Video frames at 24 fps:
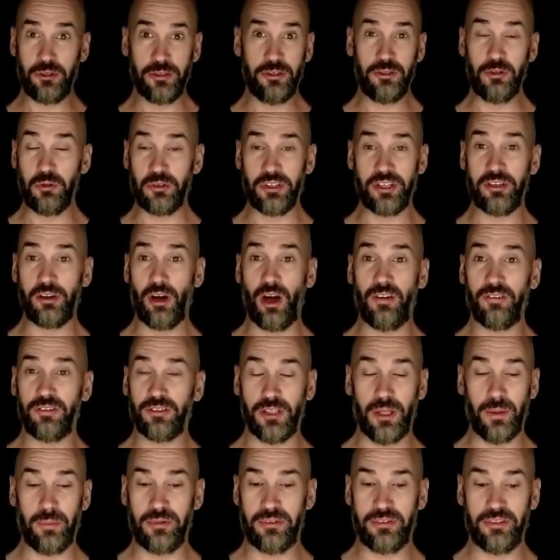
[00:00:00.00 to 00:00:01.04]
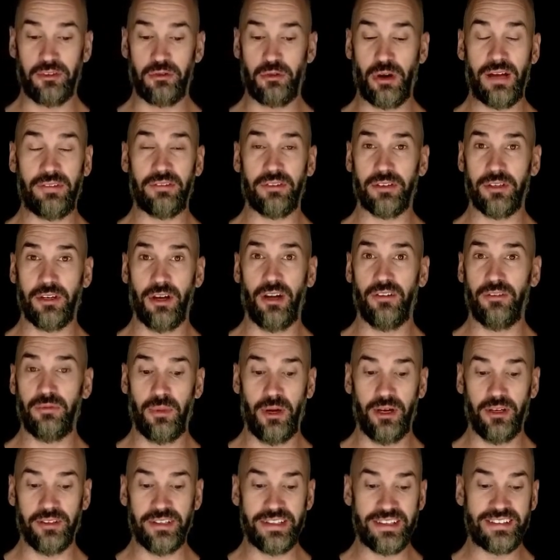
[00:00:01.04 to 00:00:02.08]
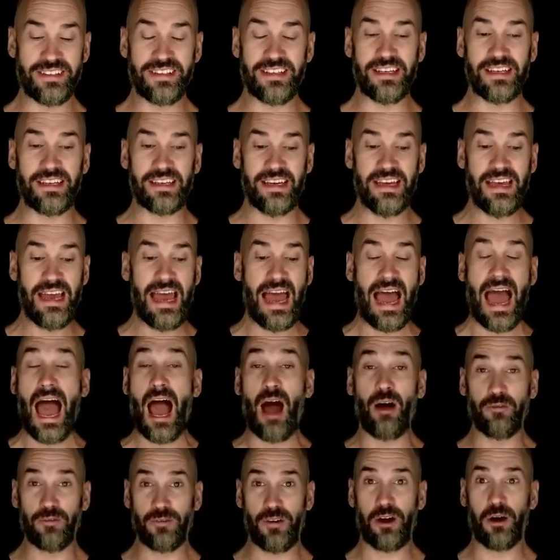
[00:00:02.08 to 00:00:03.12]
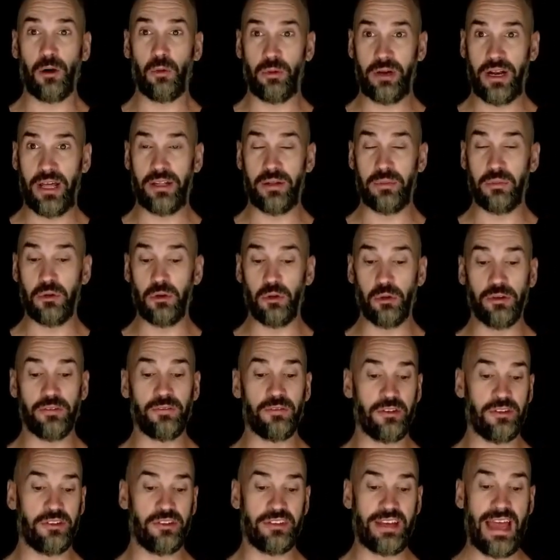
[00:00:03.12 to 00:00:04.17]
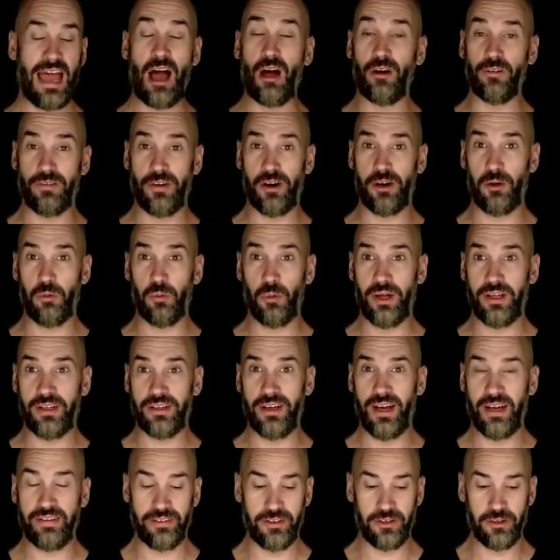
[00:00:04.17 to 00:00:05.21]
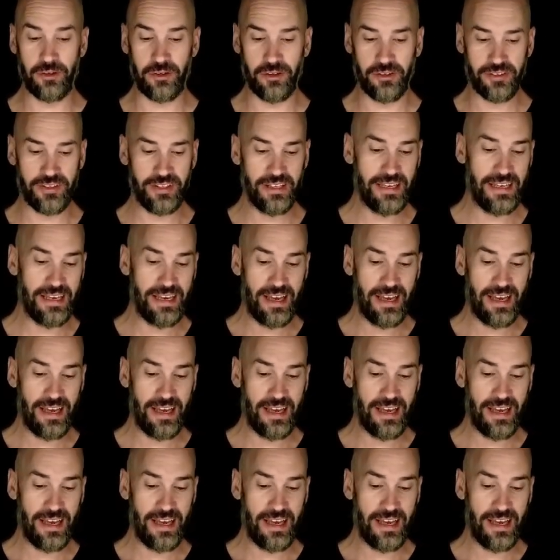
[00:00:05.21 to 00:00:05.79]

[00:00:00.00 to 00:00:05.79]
using golf clubs to drive a golf ball and seeing how far it went on the moon versus how far it went on the Earth.